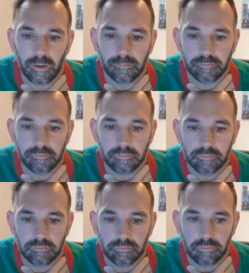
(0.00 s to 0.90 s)
I
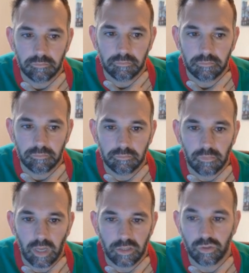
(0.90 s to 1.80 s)

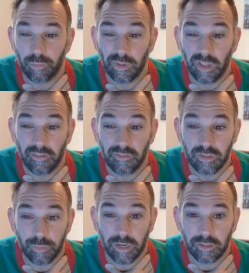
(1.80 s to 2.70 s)
super love
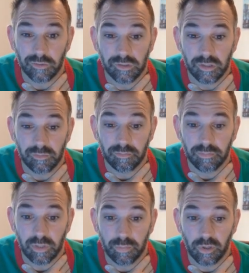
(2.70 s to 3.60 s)
inspectors
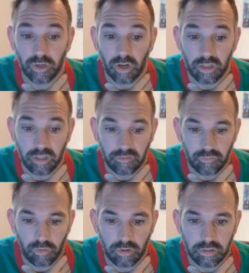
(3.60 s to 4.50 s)
that put it on there
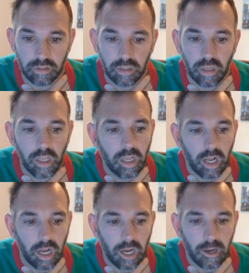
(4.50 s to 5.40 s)
for us.
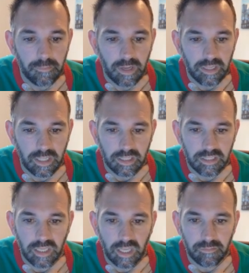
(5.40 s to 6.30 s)
And then
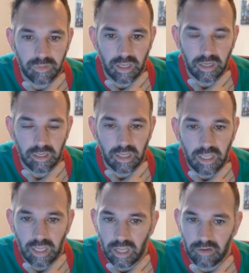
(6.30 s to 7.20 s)
the same thing,
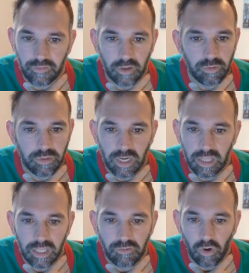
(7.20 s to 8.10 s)
and if there was
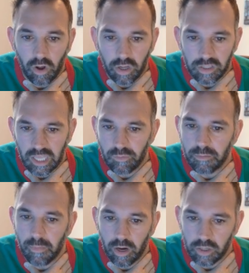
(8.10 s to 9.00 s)
anything wrong, they
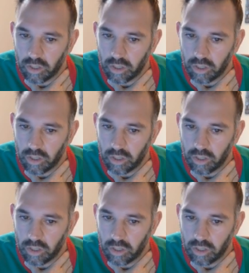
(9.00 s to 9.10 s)
would